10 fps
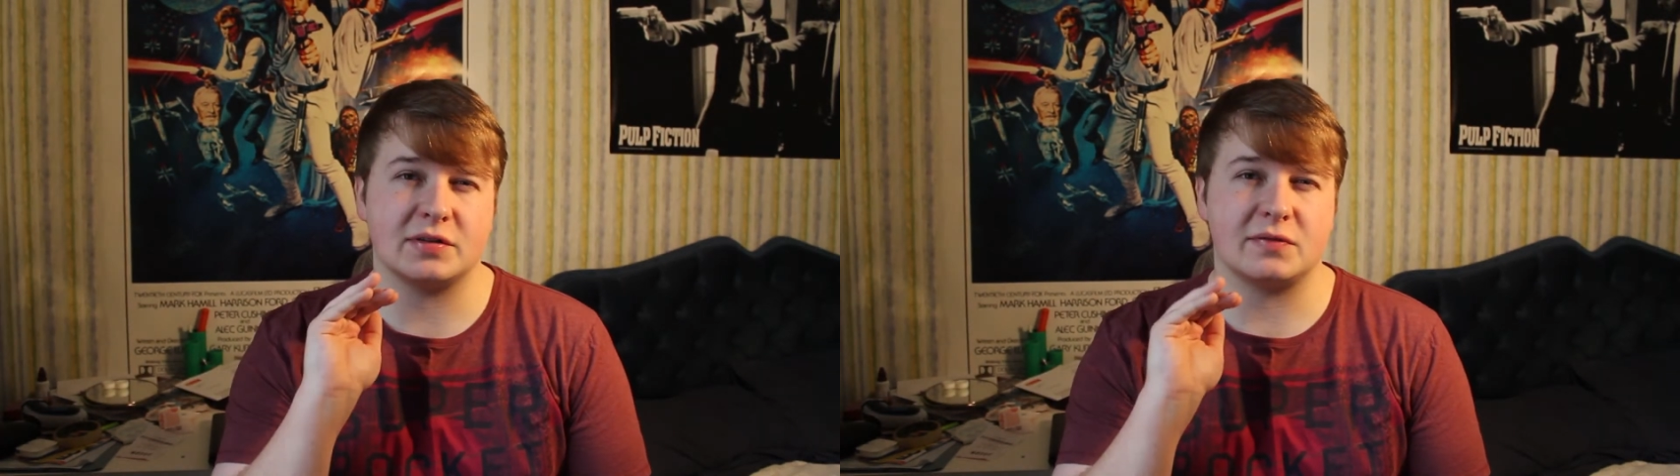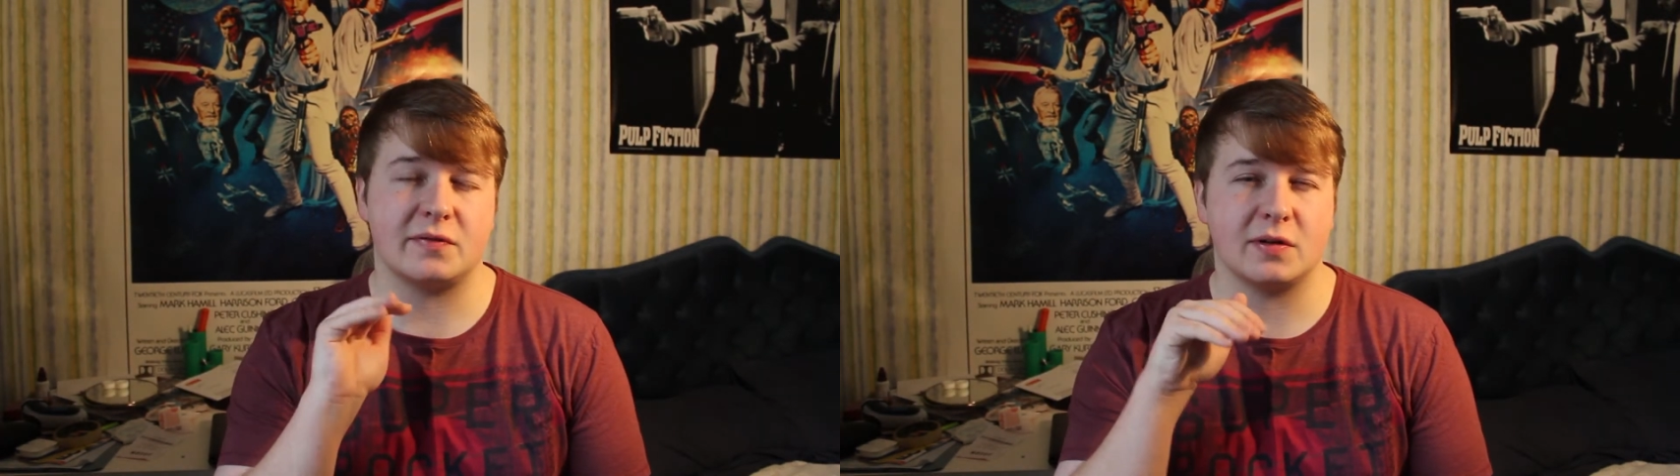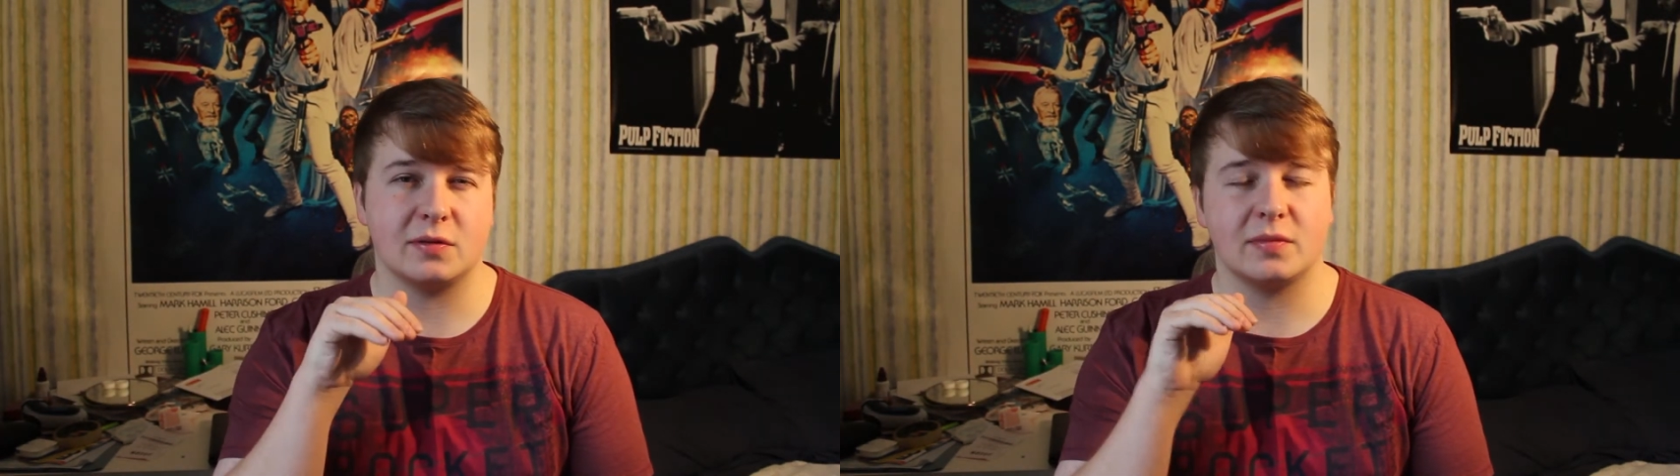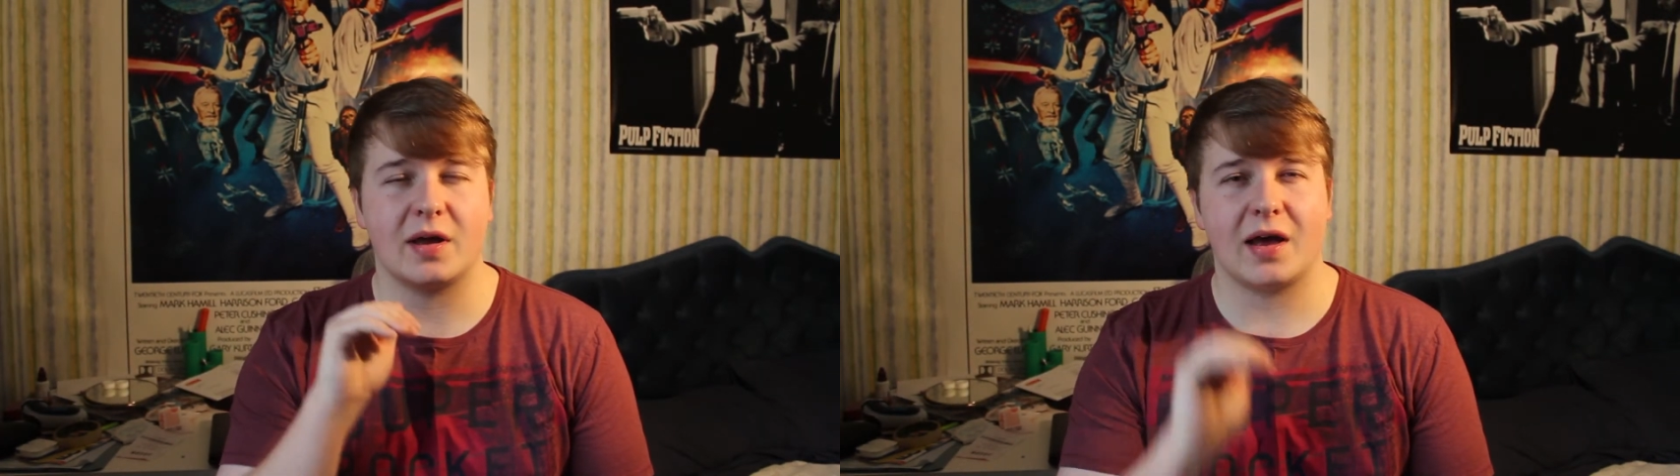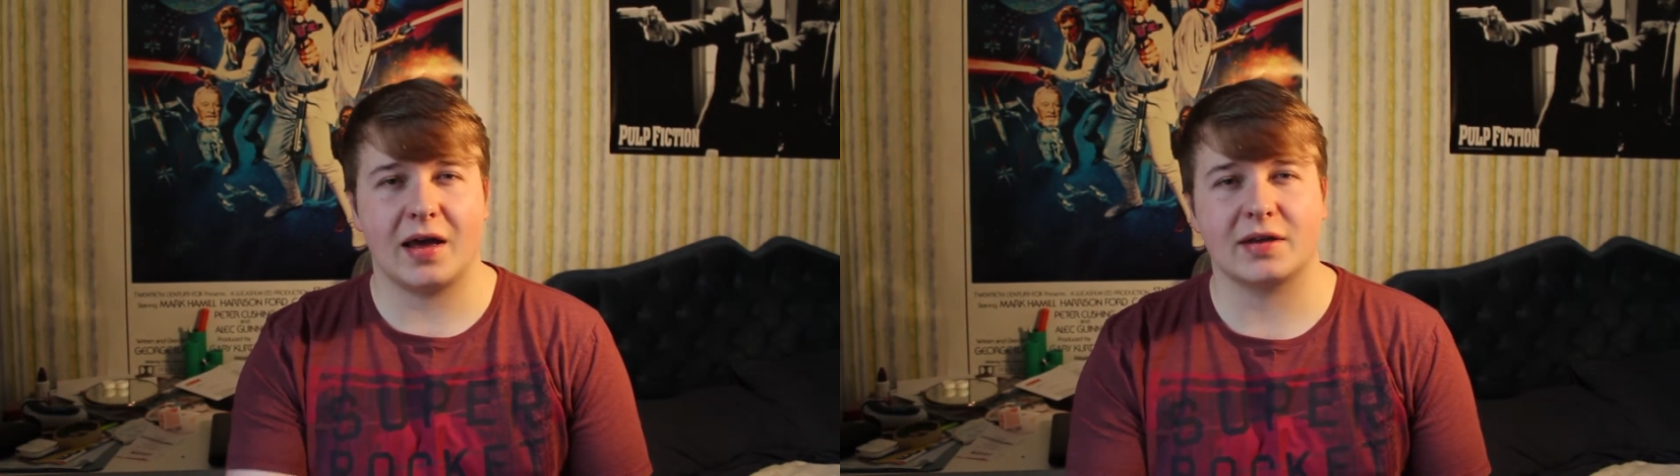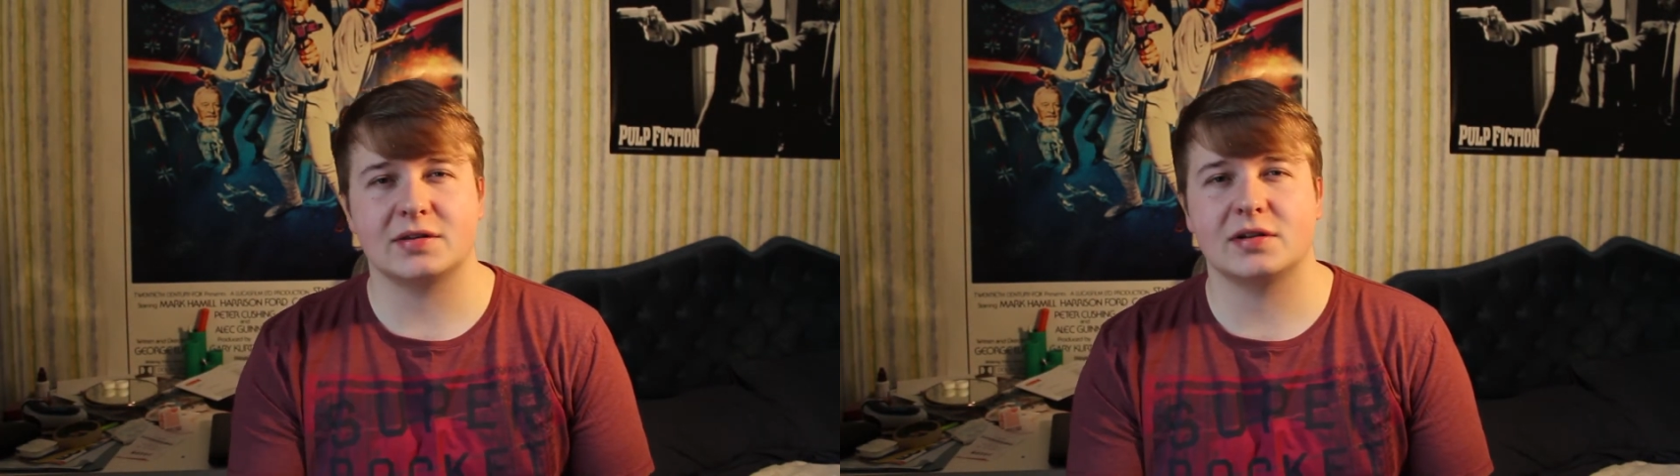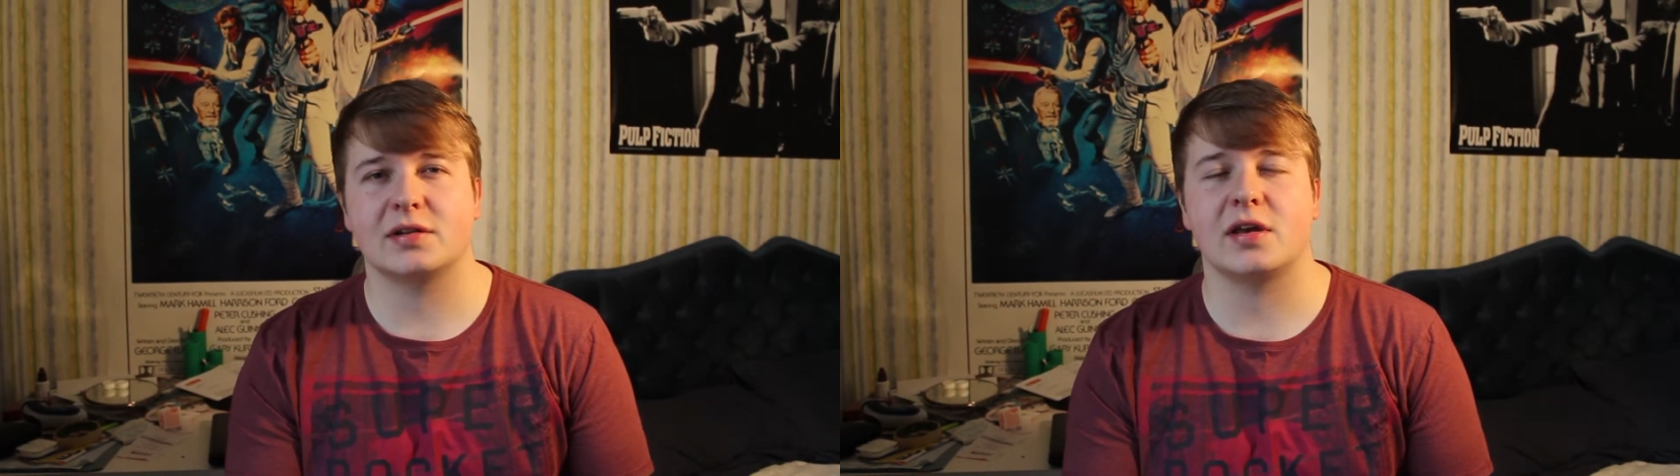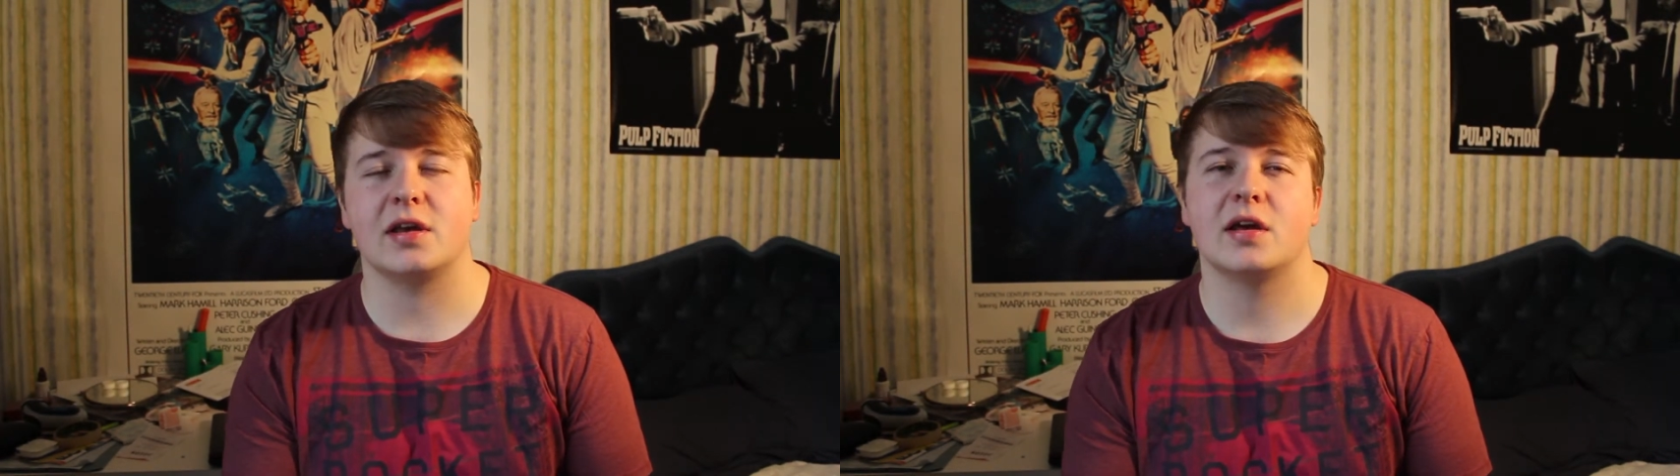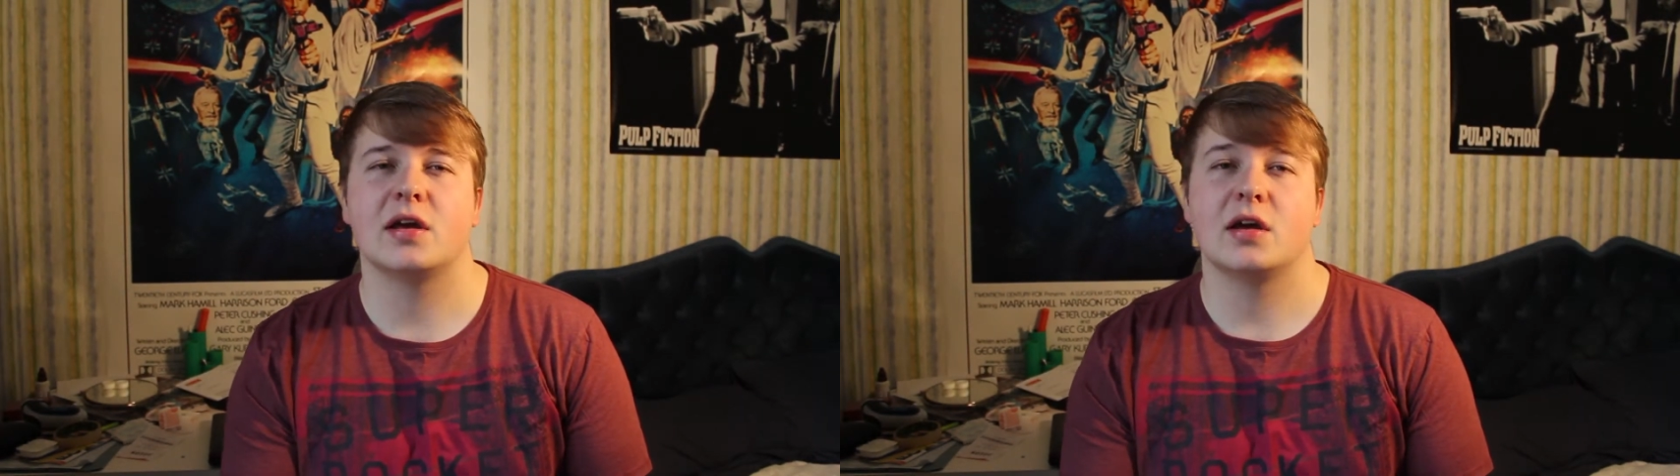this film excellently.